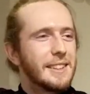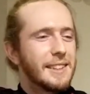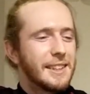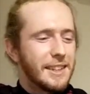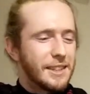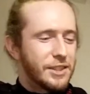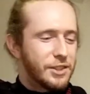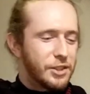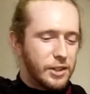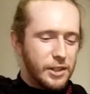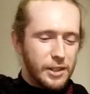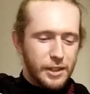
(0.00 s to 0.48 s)

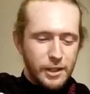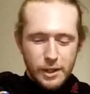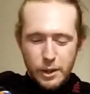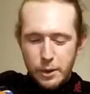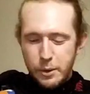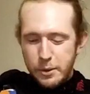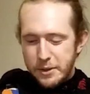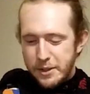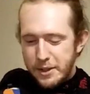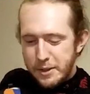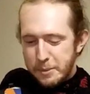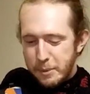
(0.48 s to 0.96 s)
Shouldn't have
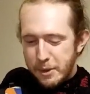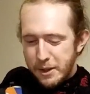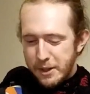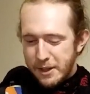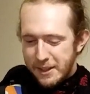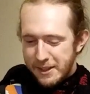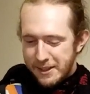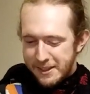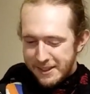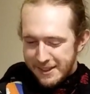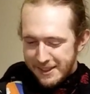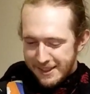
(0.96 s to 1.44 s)
closed this book.
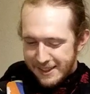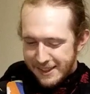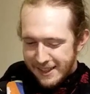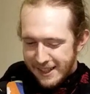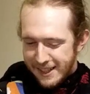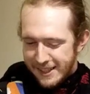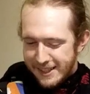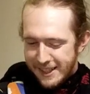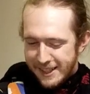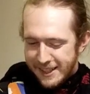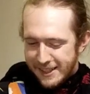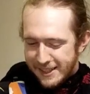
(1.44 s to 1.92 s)

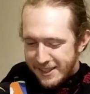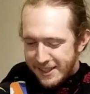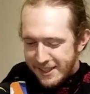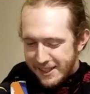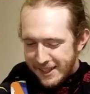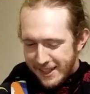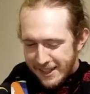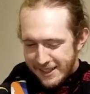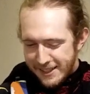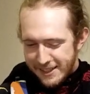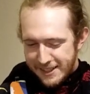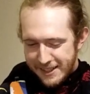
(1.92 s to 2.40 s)
I needed
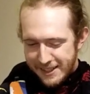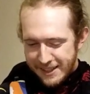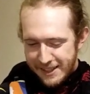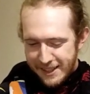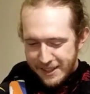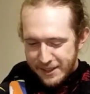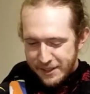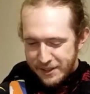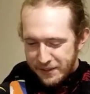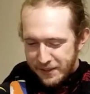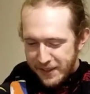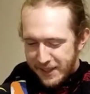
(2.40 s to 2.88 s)

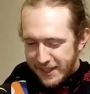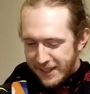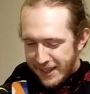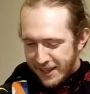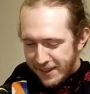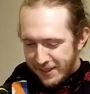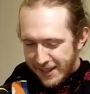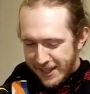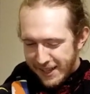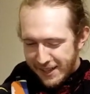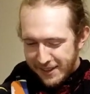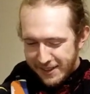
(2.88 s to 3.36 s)
to read it
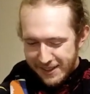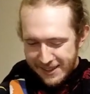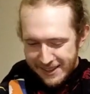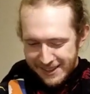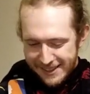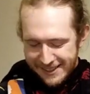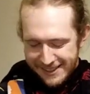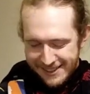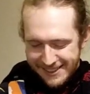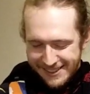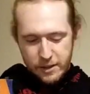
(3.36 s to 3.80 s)
out loud.